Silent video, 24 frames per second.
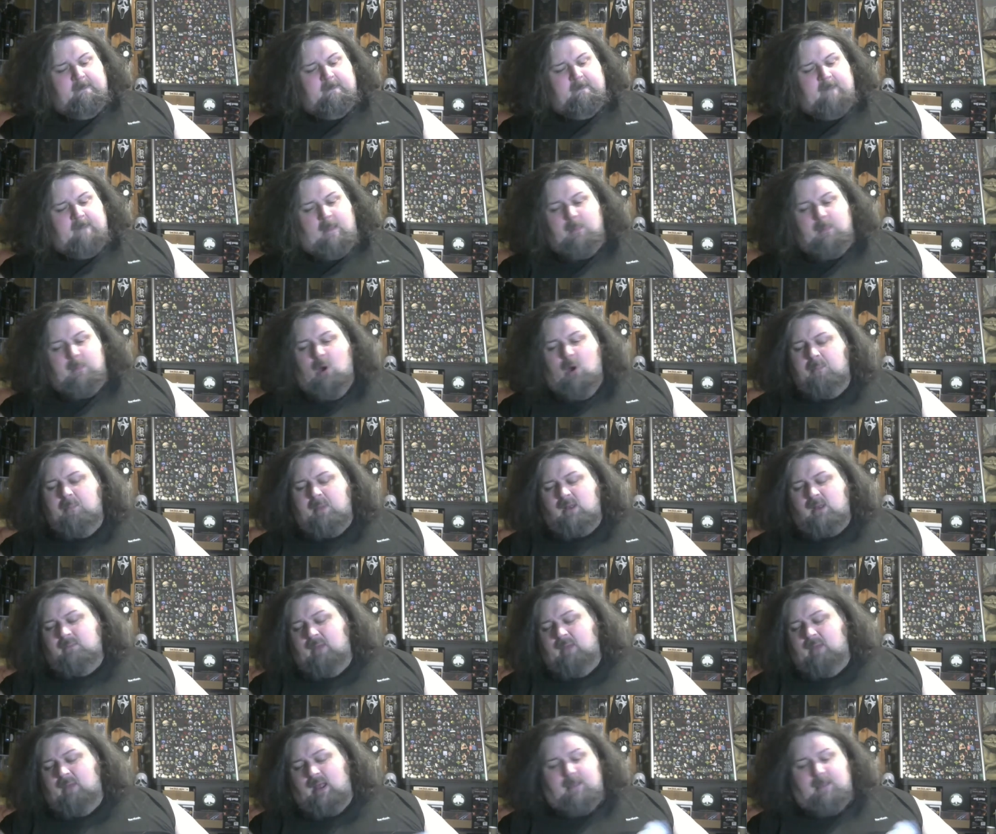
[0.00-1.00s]
I'm hoping.
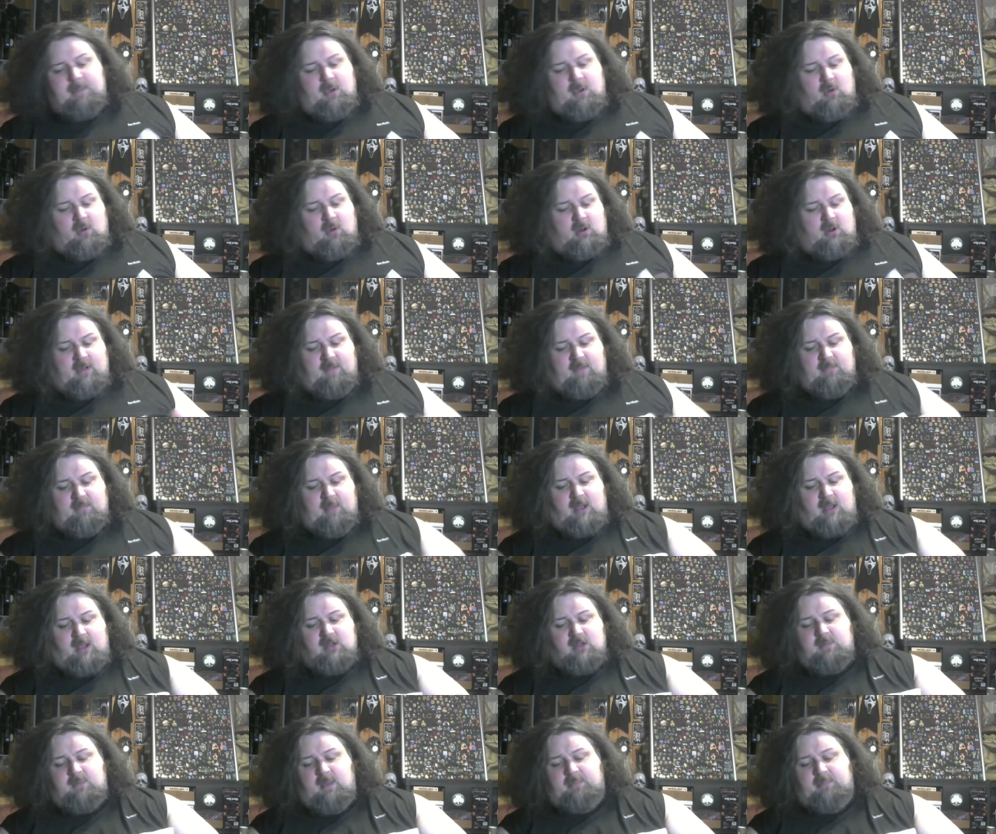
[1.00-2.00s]
It might not be autographed. It might
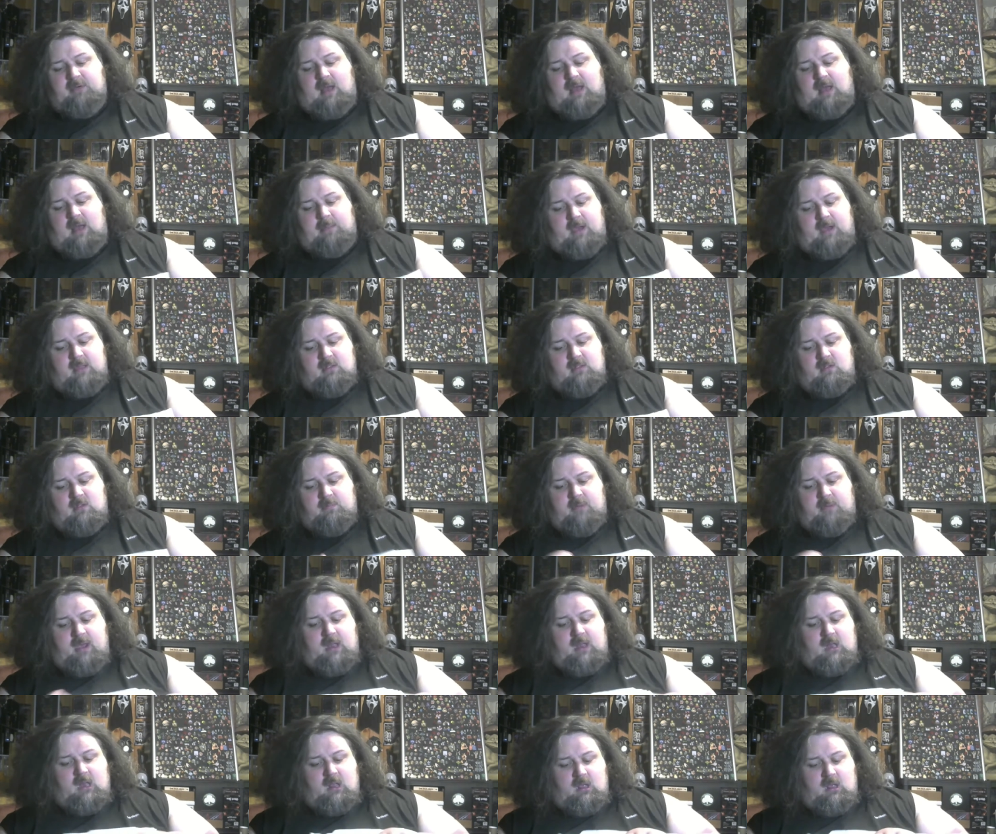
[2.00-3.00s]
just be a pop license
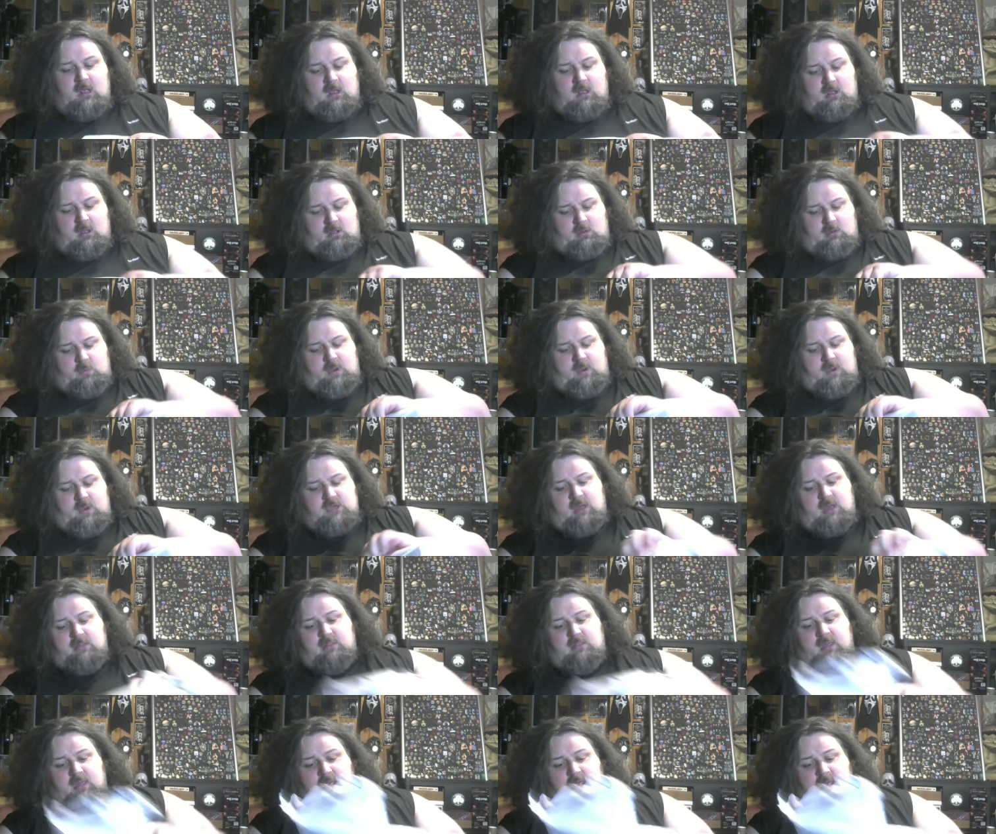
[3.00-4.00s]
plate. We shall
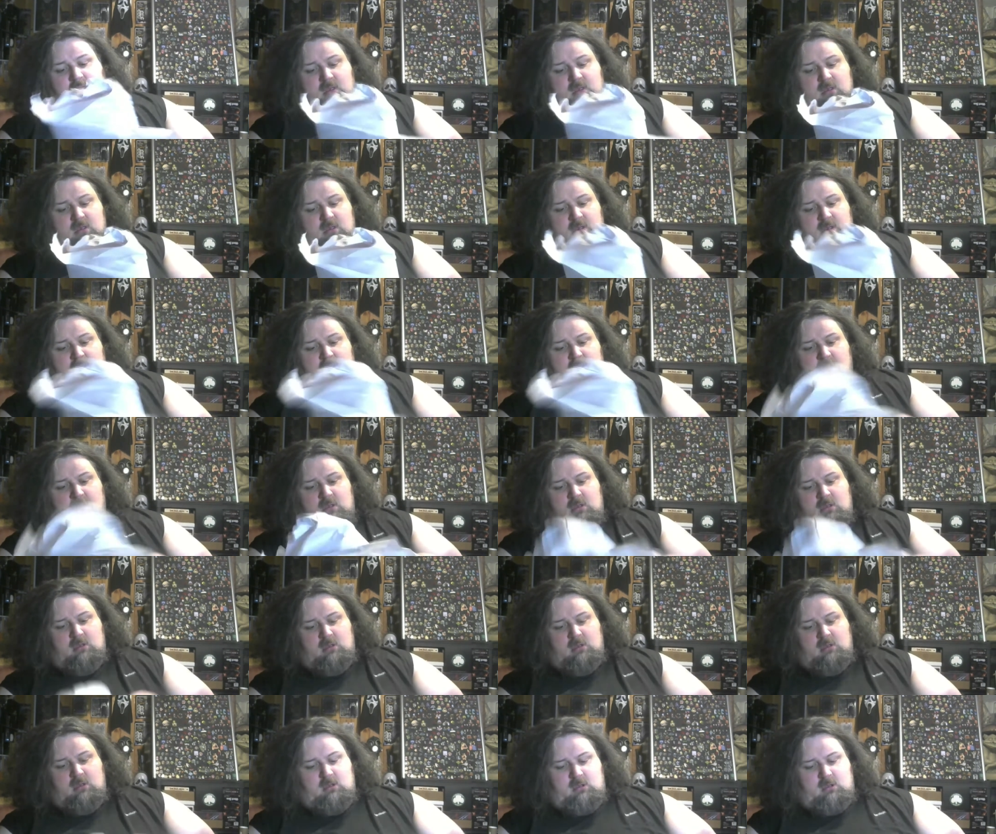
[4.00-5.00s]

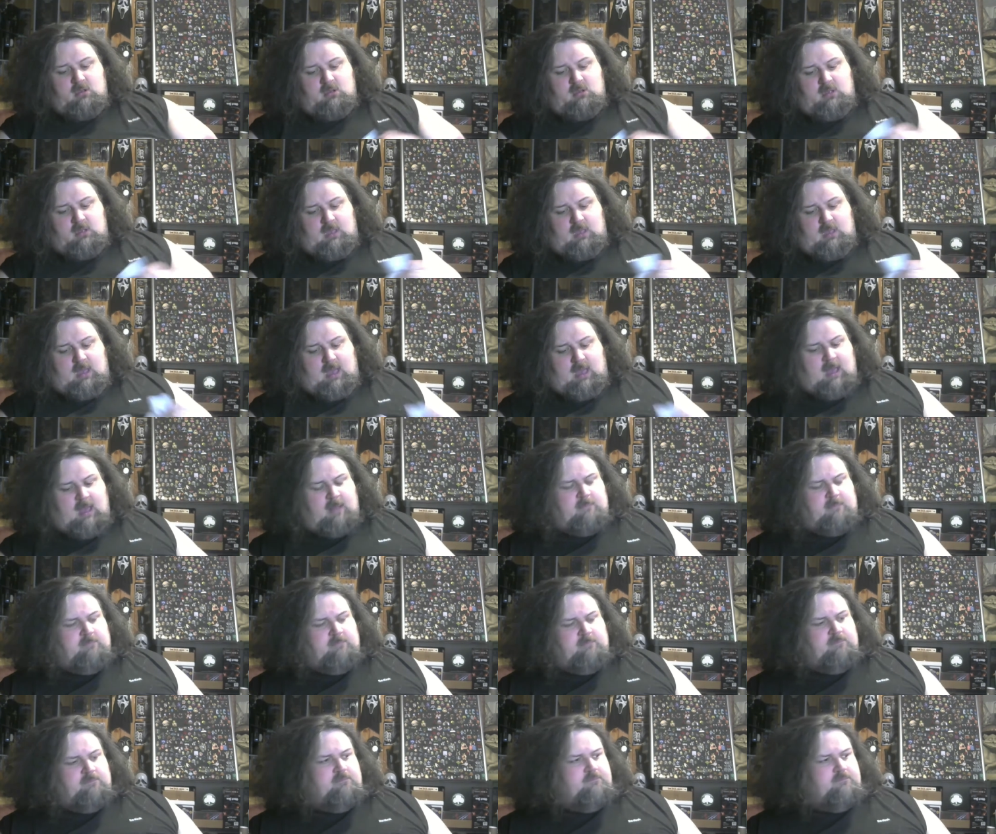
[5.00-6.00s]
see. Um,
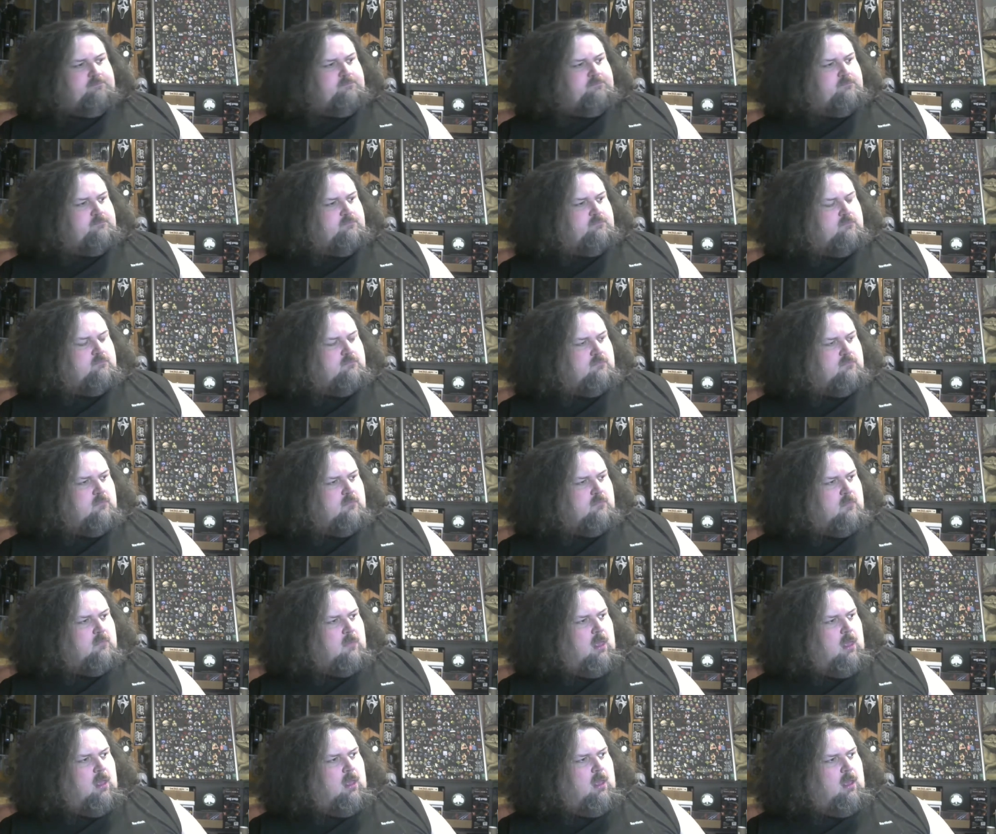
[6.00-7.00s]

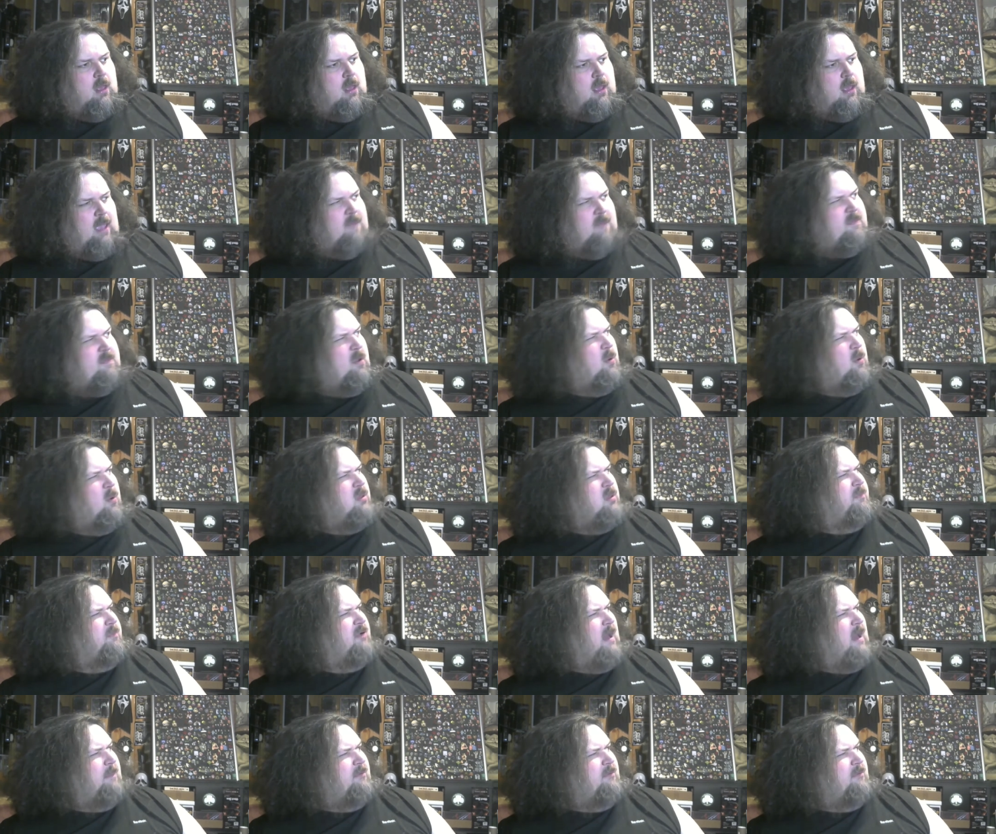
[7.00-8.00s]
if there was a
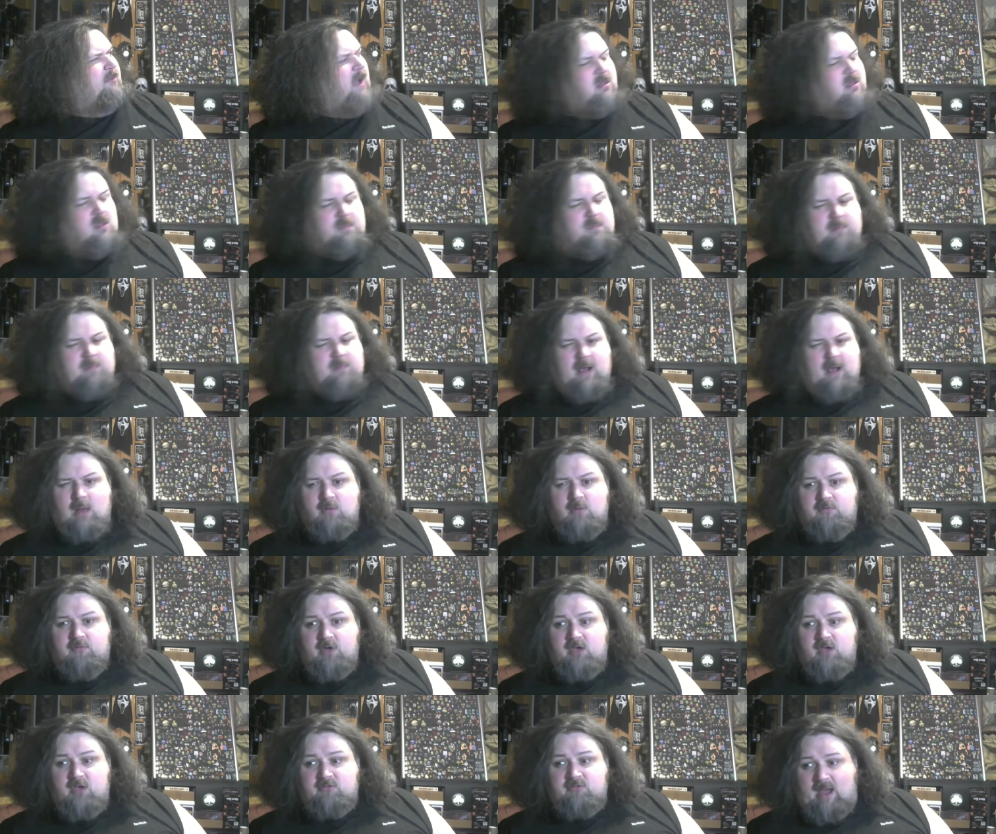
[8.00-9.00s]
pop license plate I would
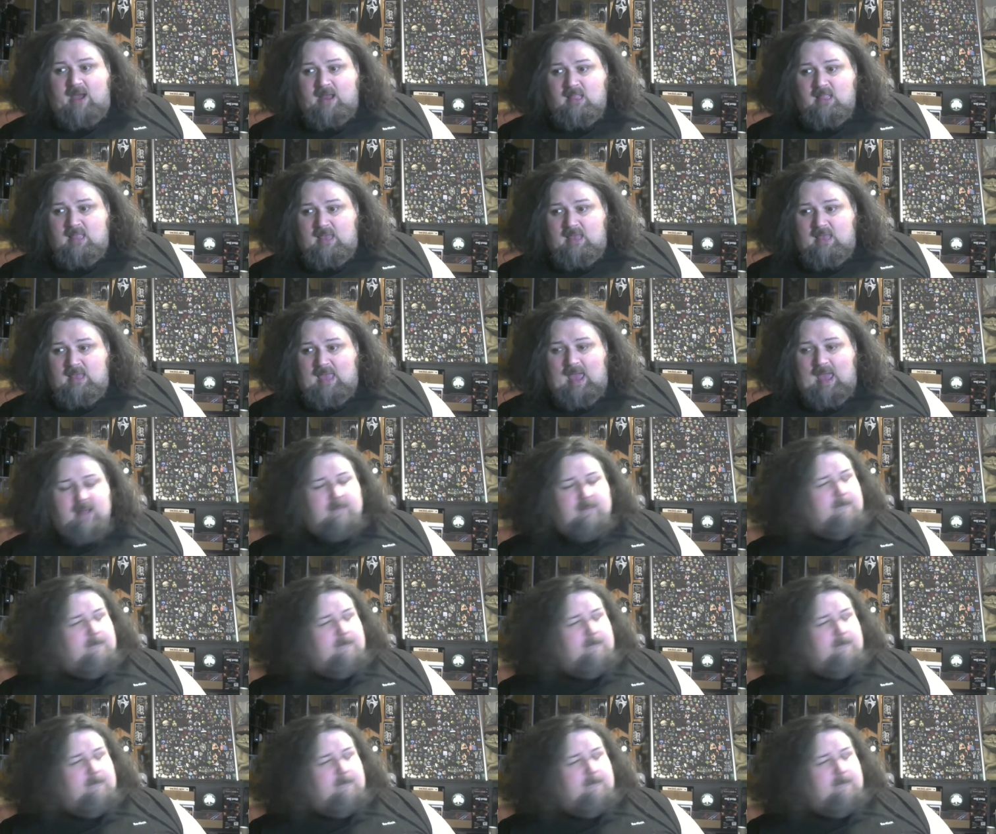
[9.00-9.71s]
really like to get,